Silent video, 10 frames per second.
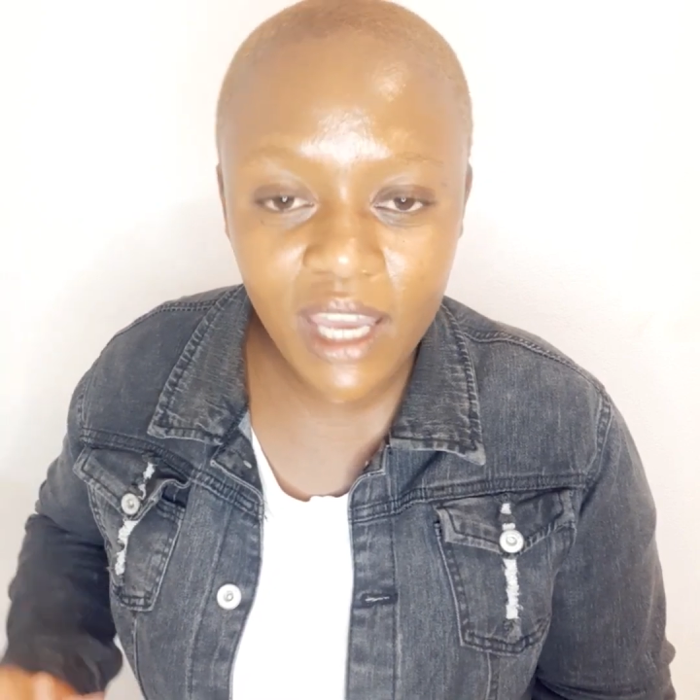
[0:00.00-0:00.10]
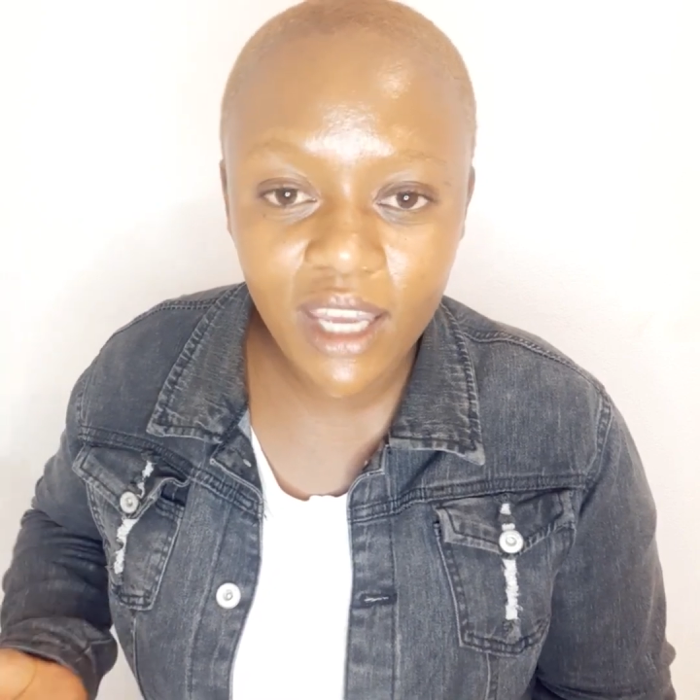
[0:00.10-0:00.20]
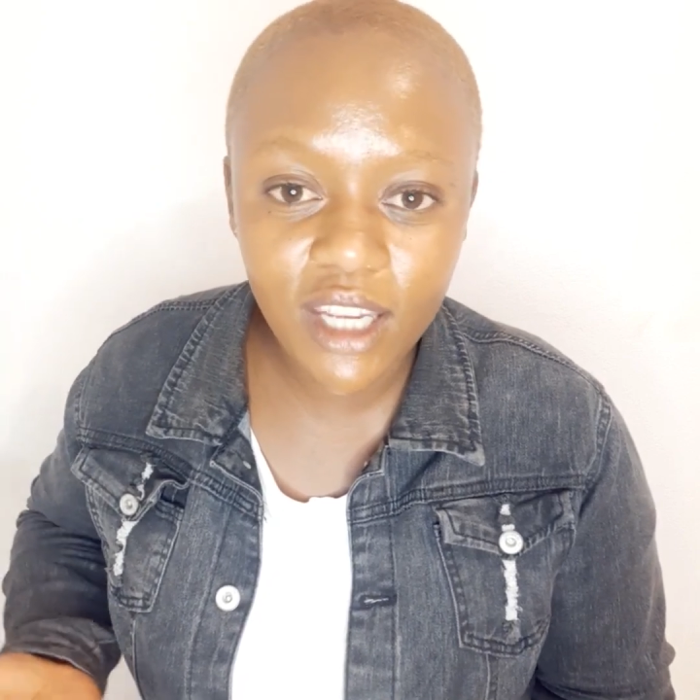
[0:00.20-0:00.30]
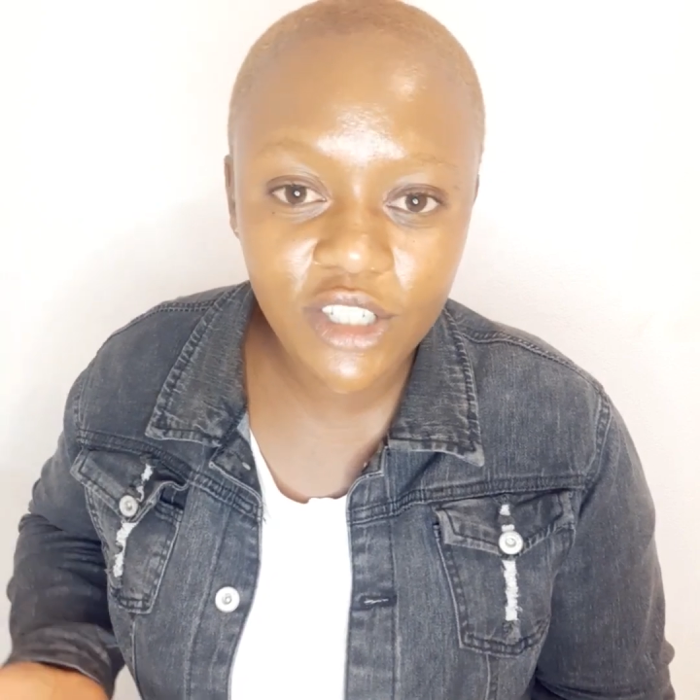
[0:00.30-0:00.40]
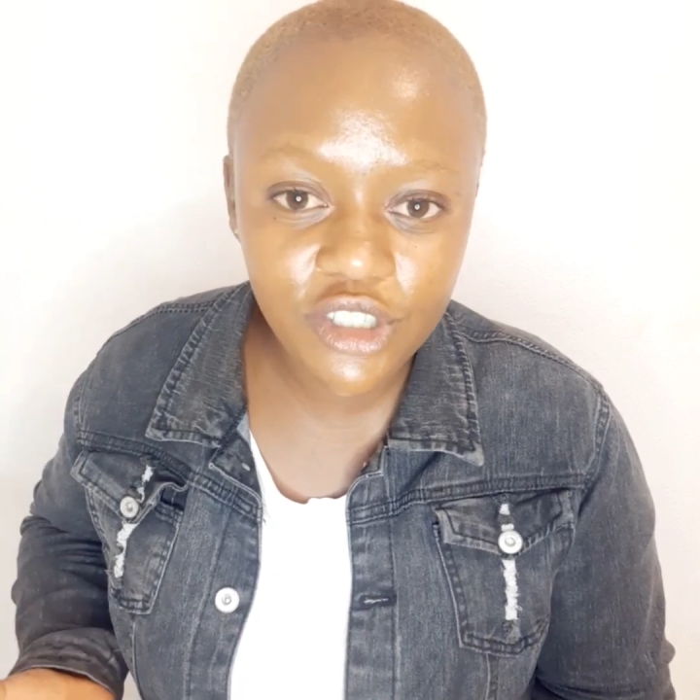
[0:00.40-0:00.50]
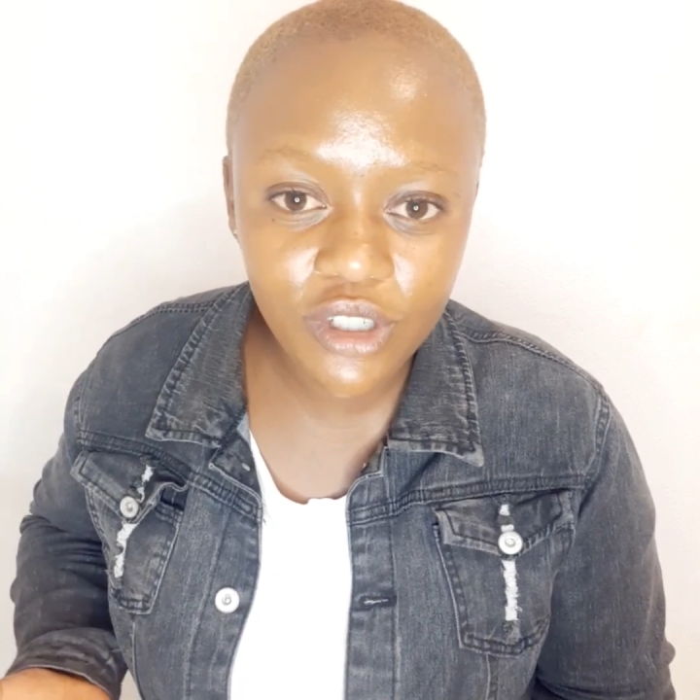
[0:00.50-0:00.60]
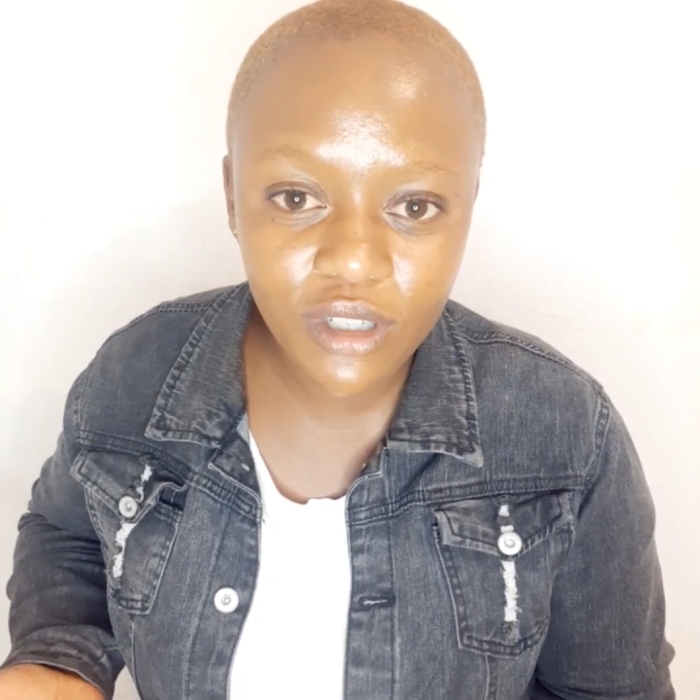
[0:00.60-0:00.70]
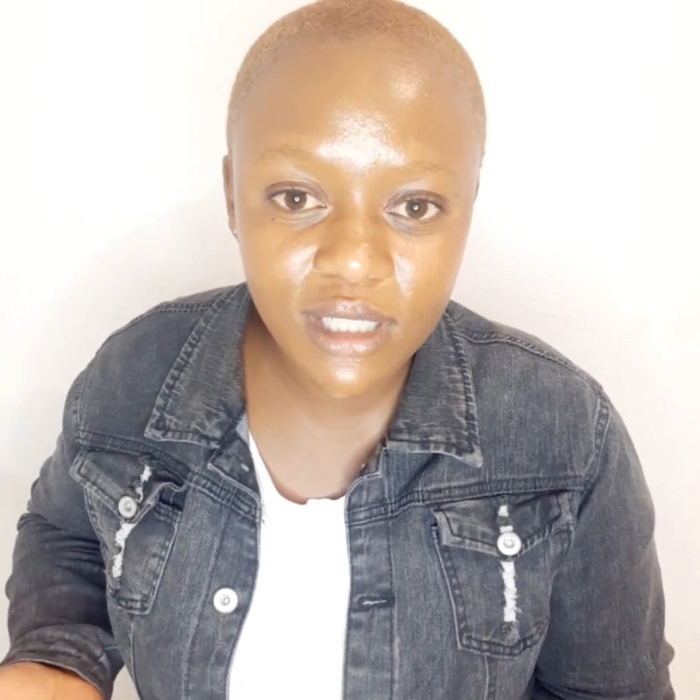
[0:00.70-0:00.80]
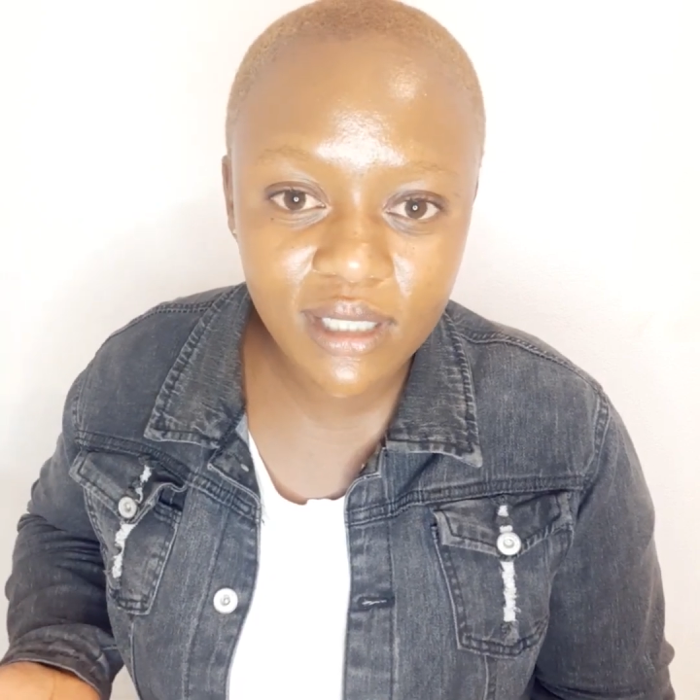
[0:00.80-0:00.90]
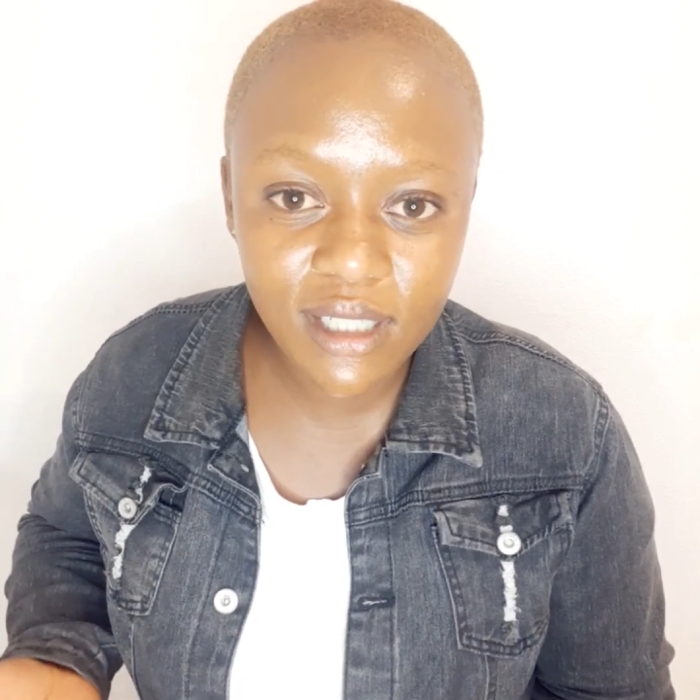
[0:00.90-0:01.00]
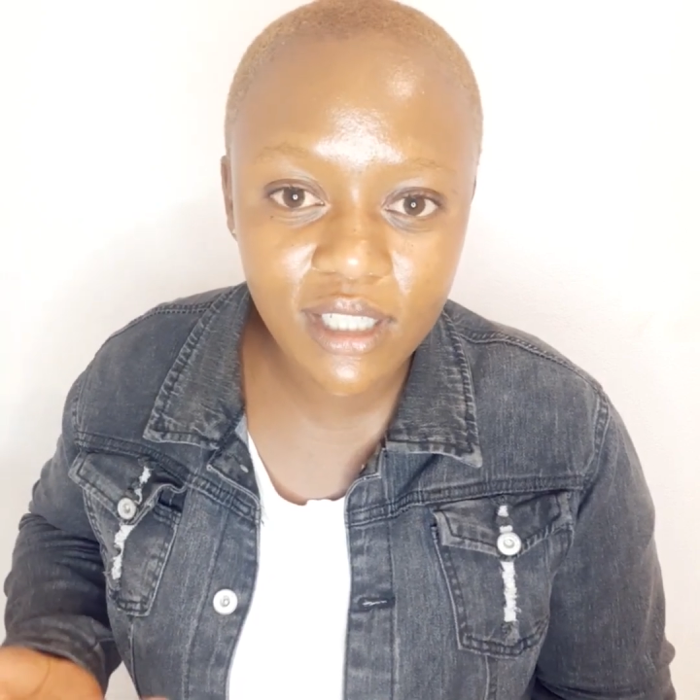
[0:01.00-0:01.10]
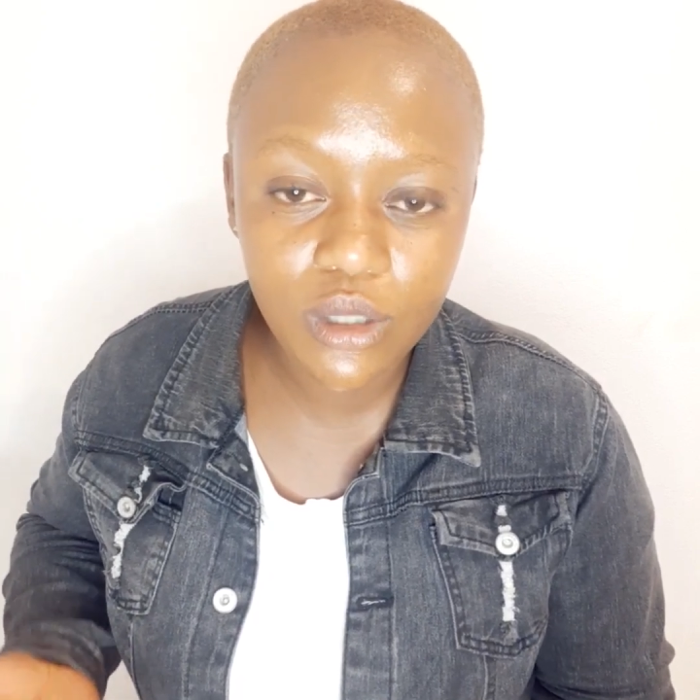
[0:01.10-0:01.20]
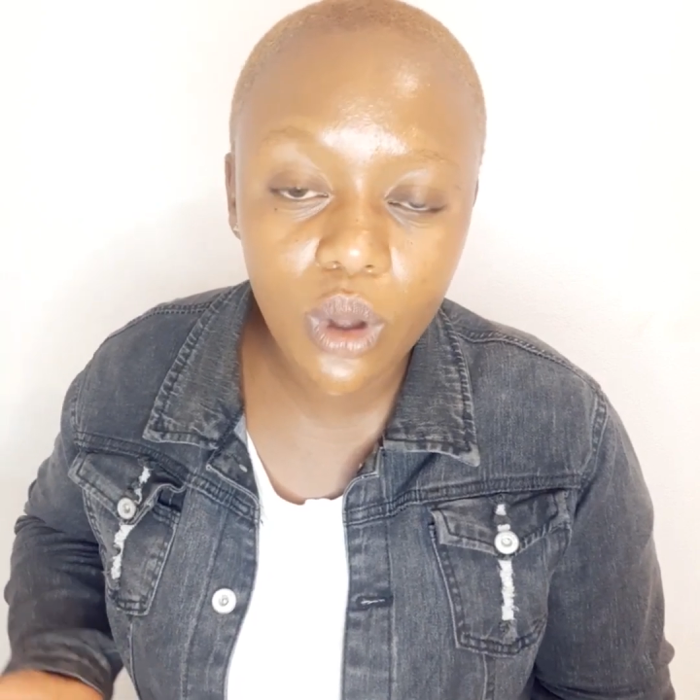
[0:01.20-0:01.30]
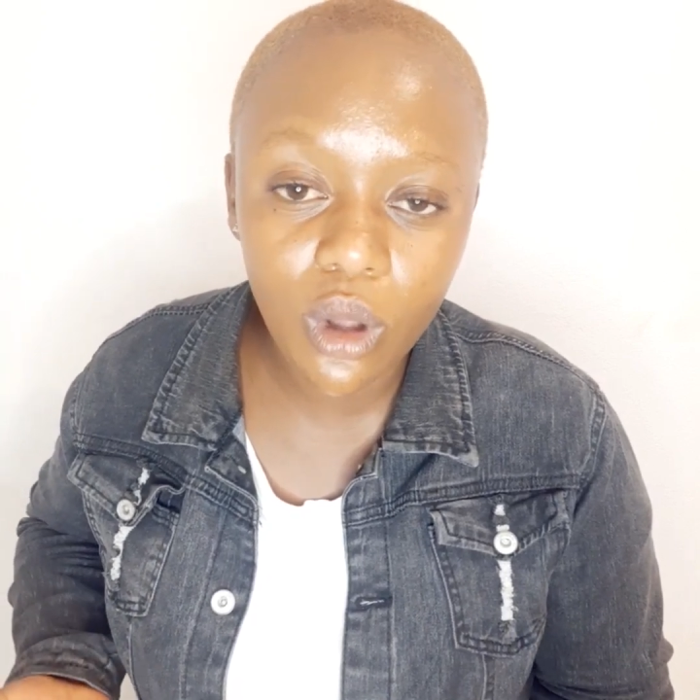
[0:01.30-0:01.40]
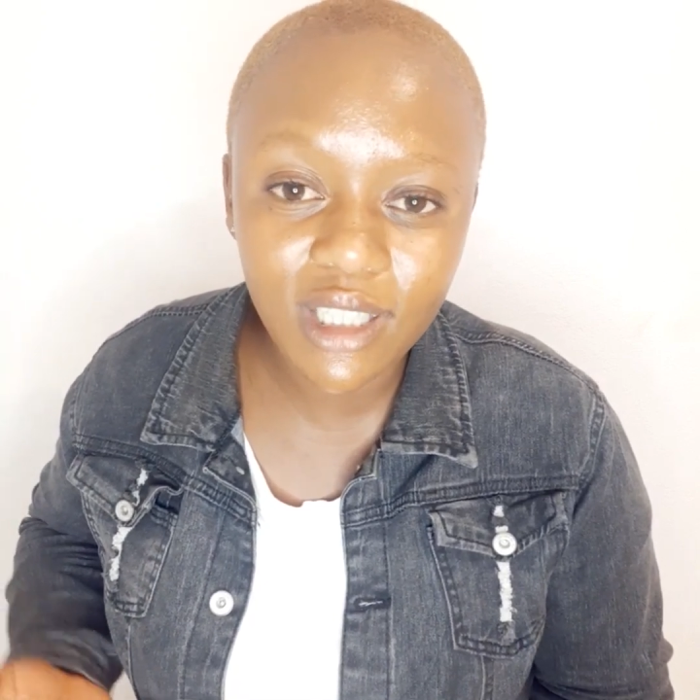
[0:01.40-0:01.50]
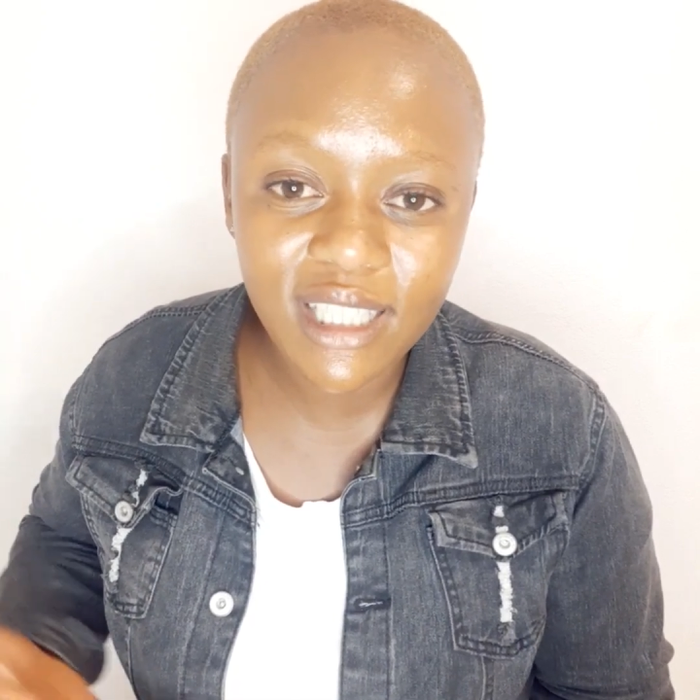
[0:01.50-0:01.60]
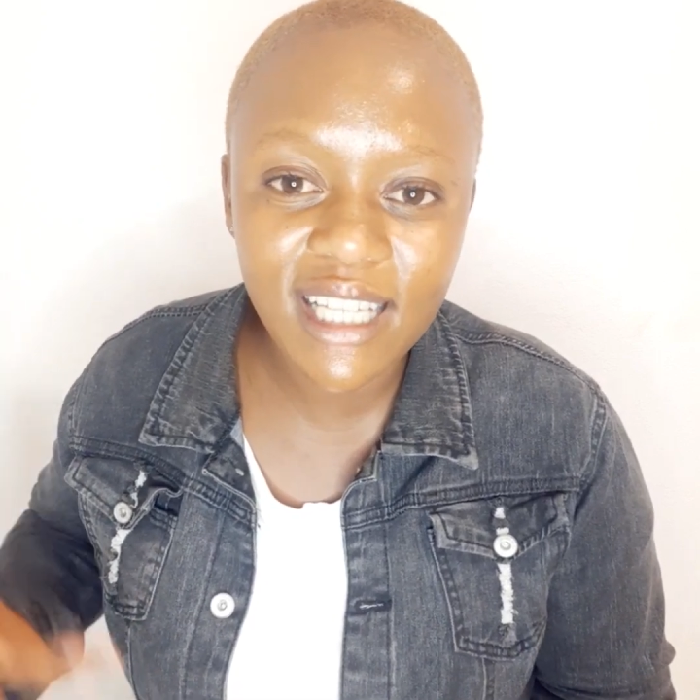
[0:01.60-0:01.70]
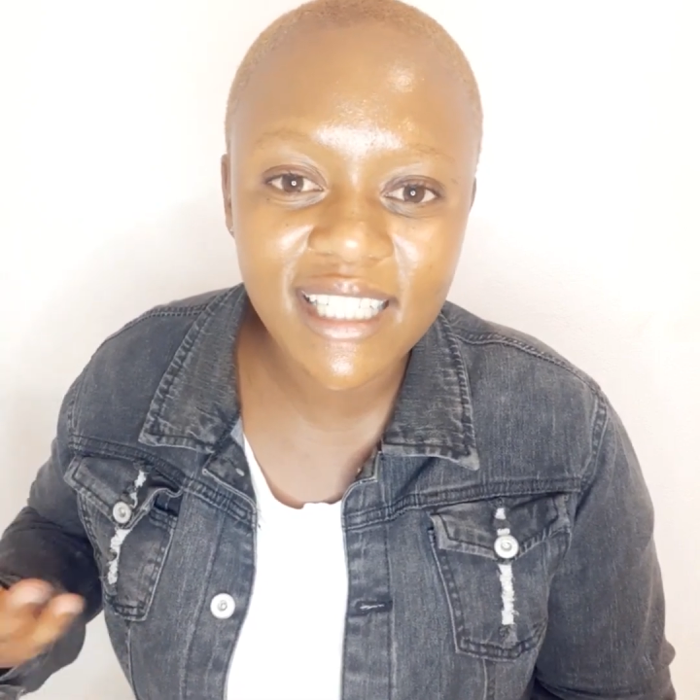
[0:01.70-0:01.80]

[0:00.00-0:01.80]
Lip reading: In short, it is called